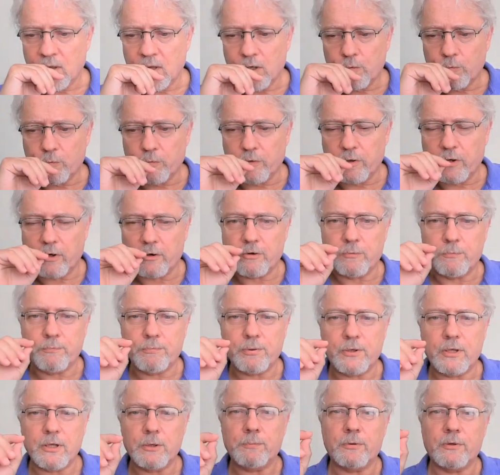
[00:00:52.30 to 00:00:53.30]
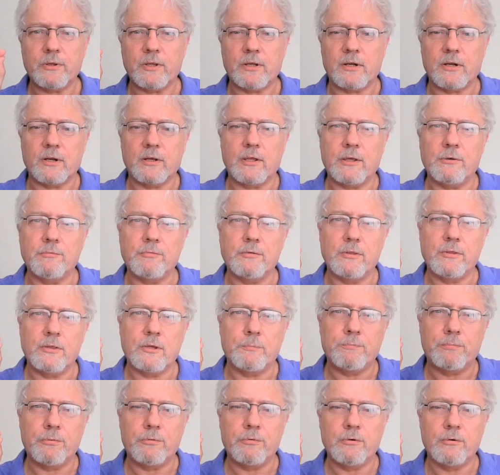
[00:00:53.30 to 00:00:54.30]
We are a people that are given the
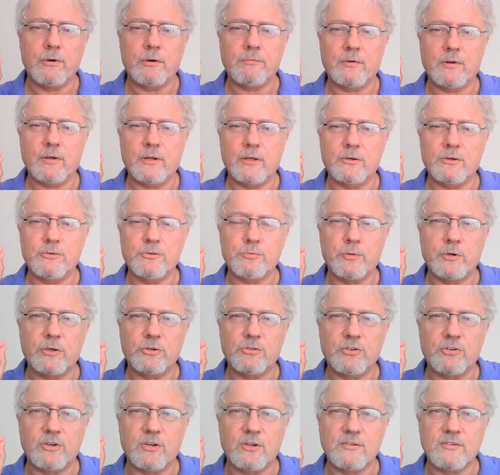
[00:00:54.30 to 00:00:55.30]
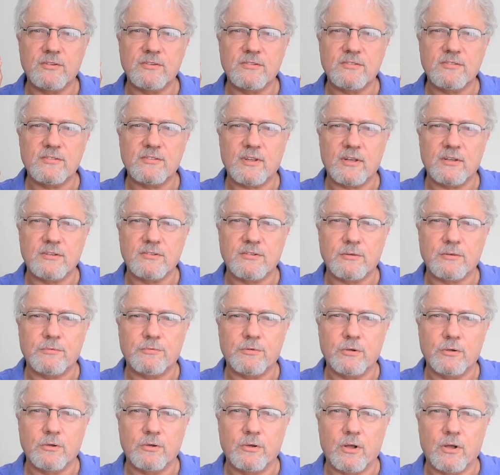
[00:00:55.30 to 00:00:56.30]
privilege where Jesus says, if
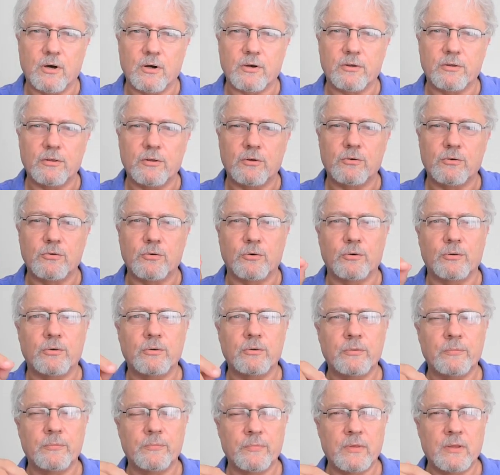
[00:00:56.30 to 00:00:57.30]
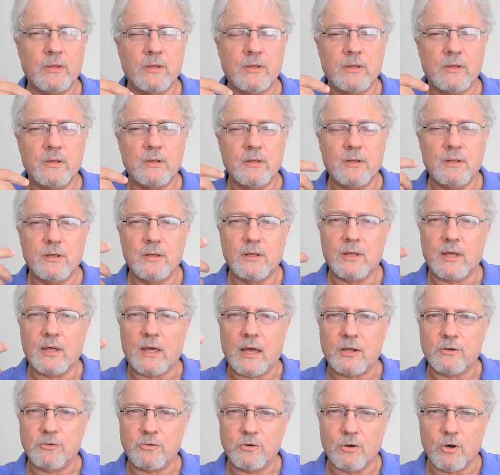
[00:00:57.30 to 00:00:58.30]
you knock on the door
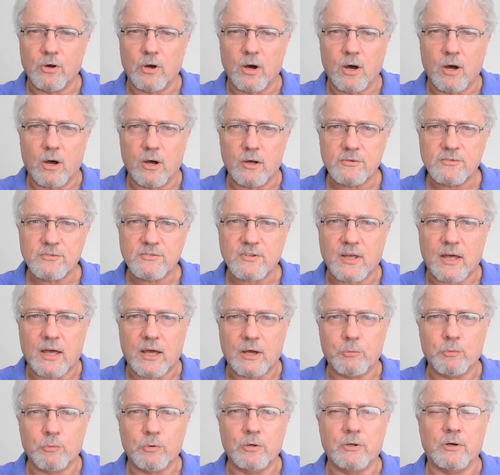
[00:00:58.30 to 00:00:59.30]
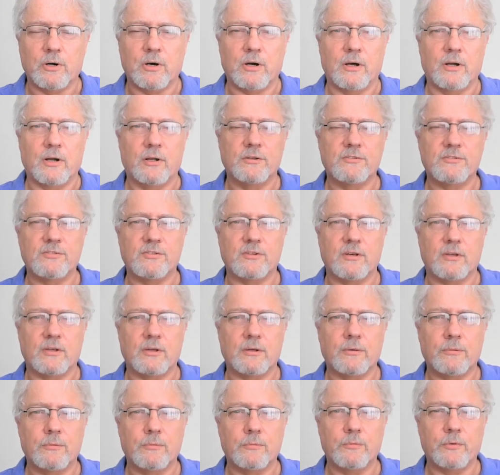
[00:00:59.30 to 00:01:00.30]
and you ask, I will answer.
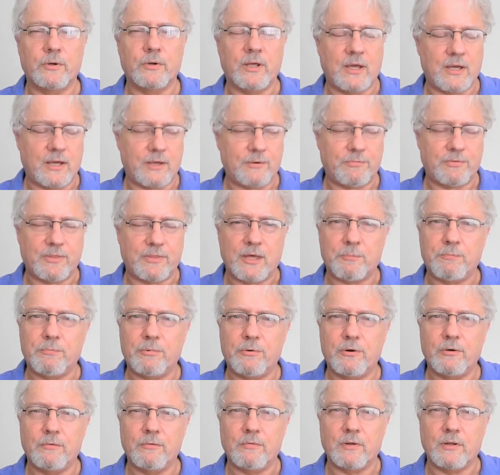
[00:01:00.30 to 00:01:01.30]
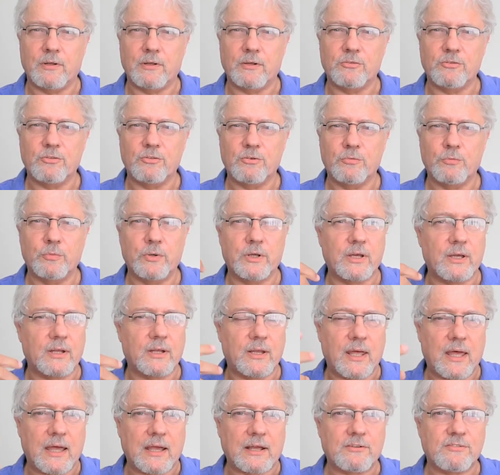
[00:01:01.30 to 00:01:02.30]
We have that privilege. We can
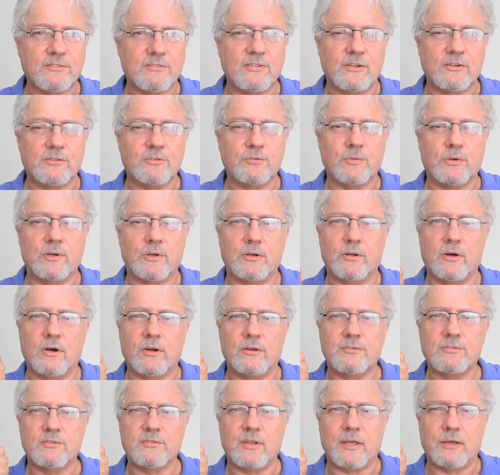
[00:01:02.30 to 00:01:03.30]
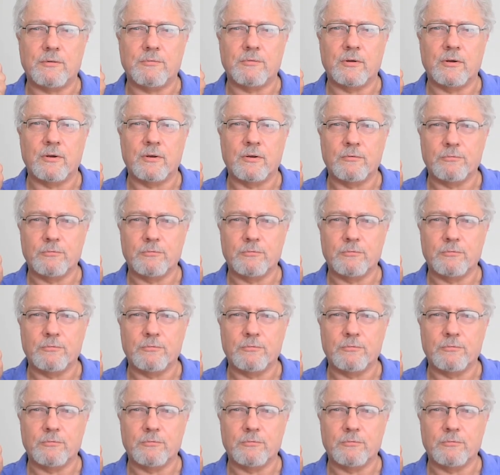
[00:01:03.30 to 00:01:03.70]
access, we can ask heaven